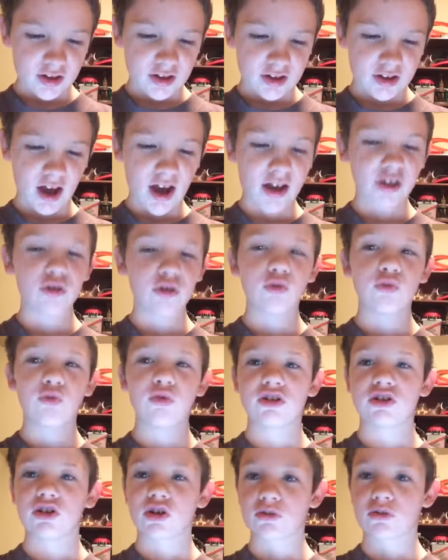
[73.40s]
Kyle
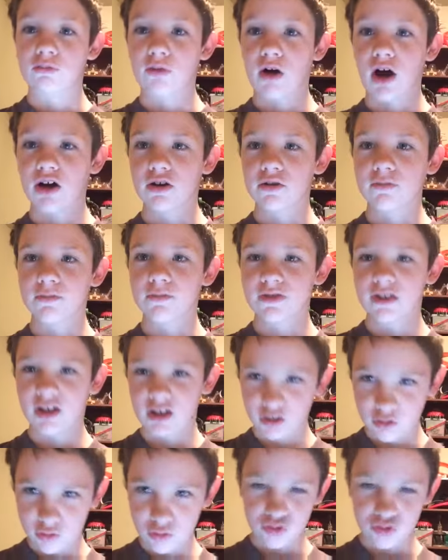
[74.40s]
Winterbottom,
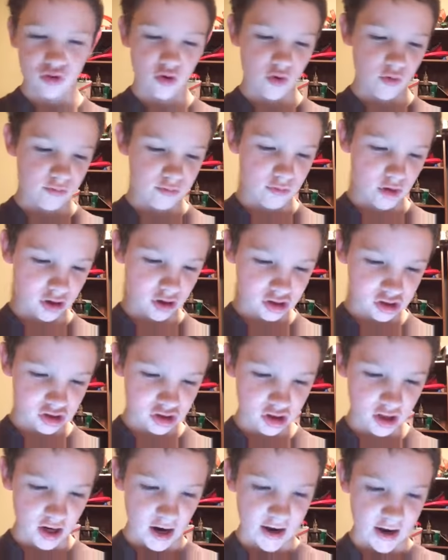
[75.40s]
thank you so
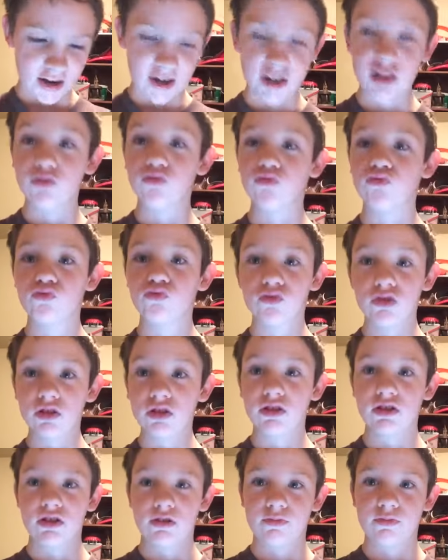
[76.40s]
much. I
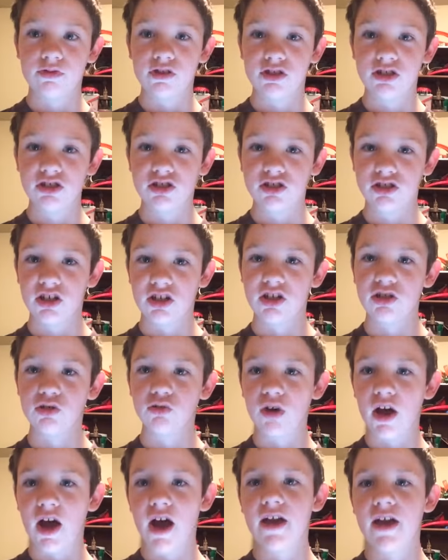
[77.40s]
really appreciate you
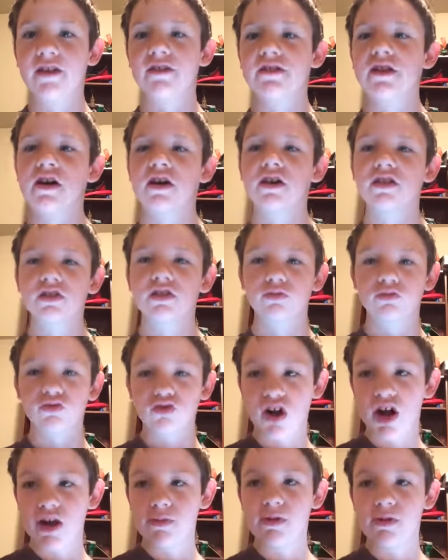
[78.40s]
guys
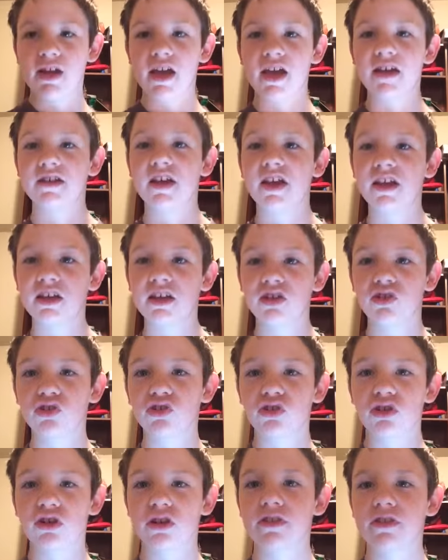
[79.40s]
subscribing and
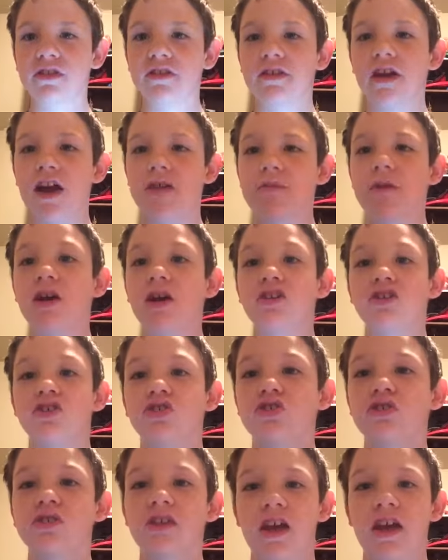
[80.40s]
taking the time out of
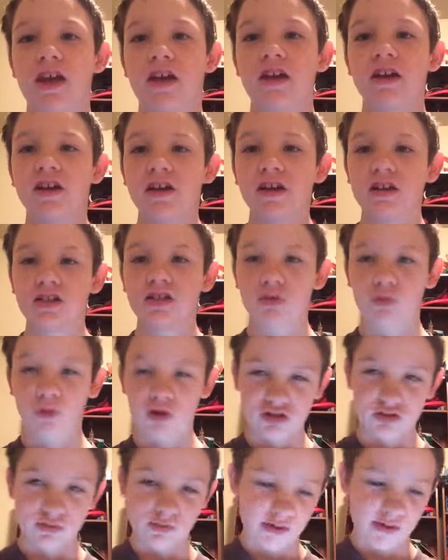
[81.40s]
your day to
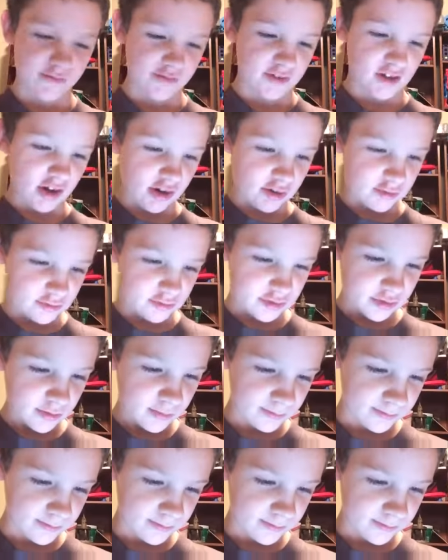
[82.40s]
watch my videos.